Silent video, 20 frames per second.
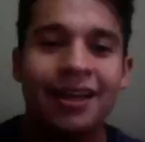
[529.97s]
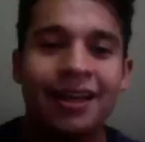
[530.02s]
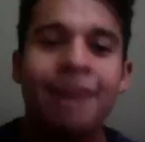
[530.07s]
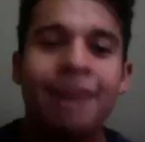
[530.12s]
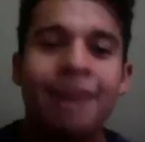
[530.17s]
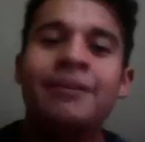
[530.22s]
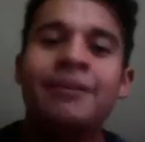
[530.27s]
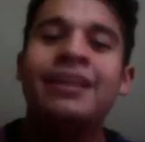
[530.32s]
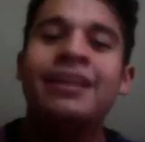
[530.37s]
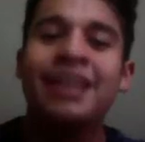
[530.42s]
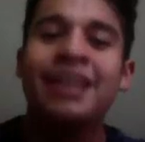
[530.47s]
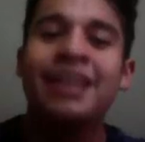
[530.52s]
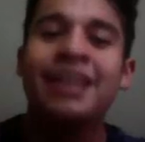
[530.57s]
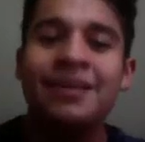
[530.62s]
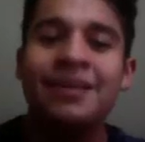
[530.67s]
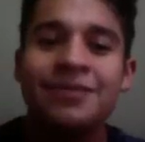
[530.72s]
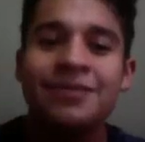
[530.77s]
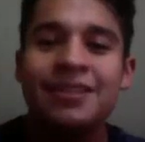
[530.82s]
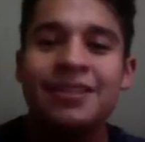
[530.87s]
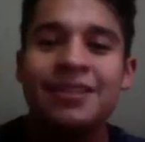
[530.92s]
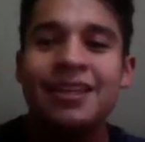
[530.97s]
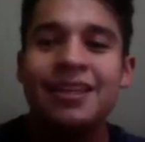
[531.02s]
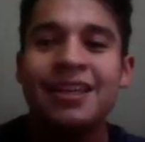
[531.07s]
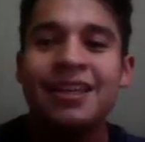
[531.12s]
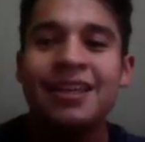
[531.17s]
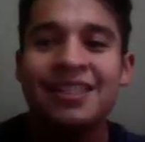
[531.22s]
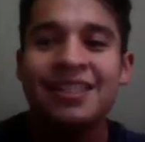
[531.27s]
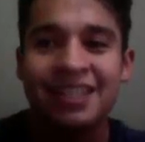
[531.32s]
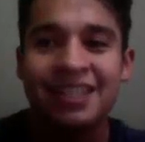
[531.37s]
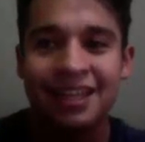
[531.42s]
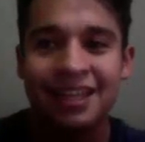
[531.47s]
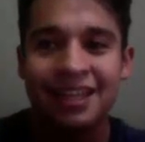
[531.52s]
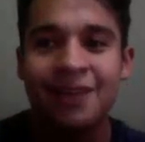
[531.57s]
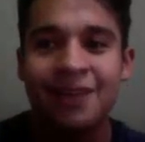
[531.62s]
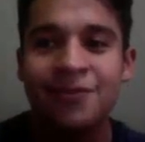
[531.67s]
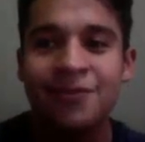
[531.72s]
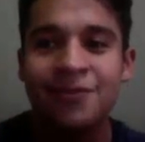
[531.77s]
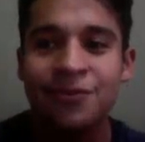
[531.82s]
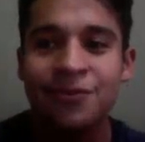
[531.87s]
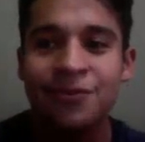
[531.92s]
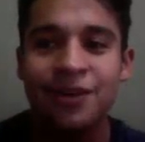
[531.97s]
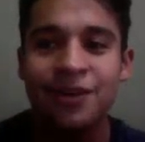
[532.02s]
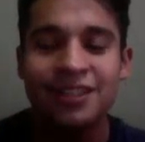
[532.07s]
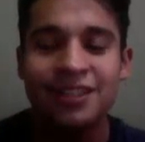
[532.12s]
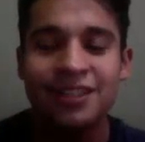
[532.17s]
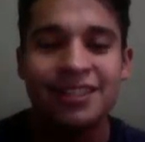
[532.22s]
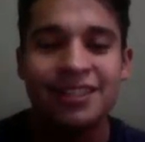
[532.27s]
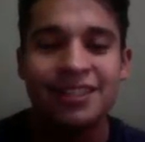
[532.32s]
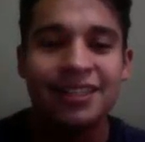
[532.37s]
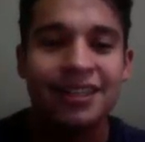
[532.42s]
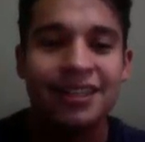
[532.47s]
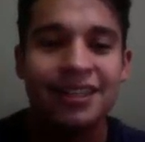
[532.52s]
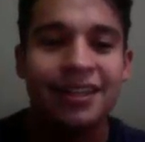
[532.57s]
and gift is a noun phrase.